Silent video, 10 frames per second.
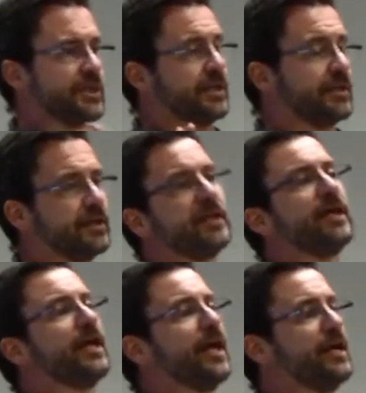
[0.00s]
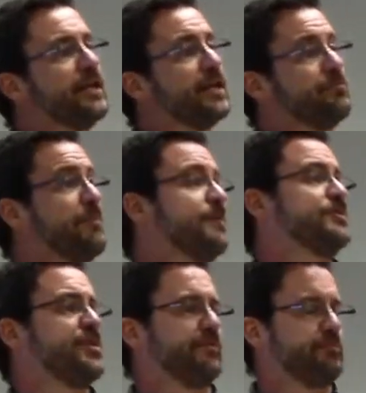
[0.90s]
in, and then maybe
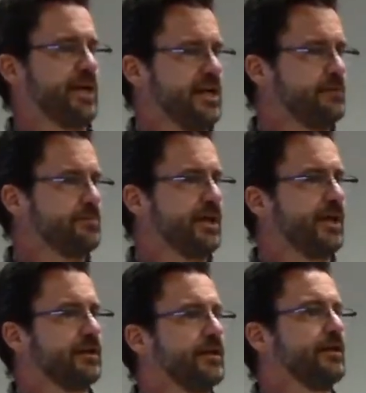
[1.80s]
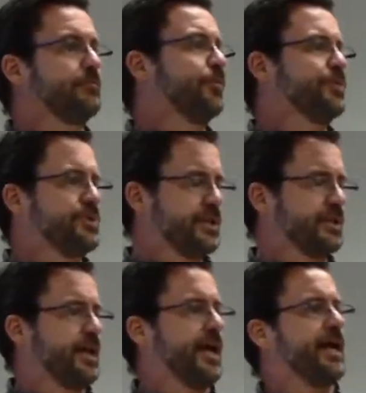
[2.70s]
you haven't paid them yet, When you get
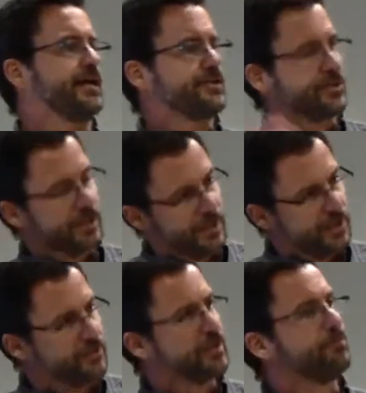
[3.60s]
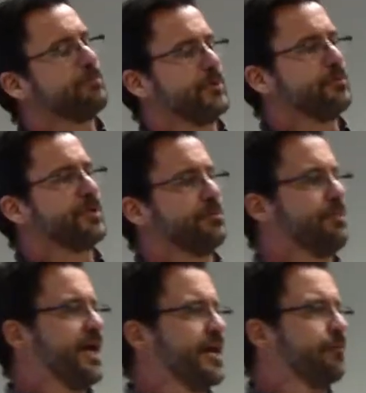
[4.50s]
the cash, you can
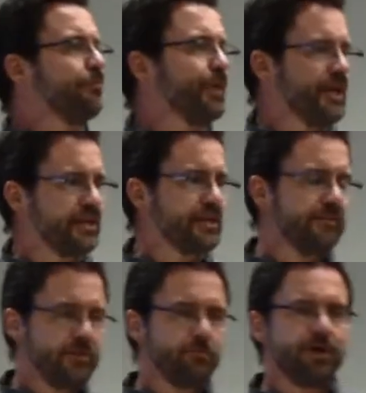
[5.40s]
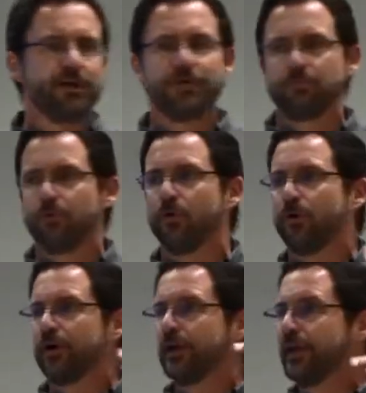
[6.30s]
pay them, but it'll give you a better
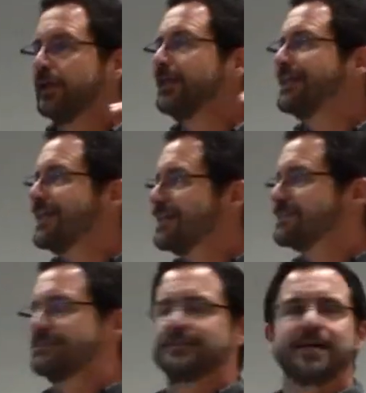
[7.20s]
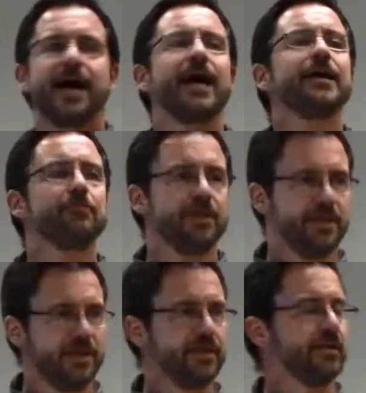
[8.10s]
report as to timing
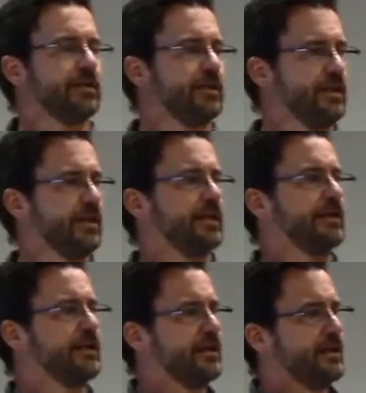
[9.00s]
and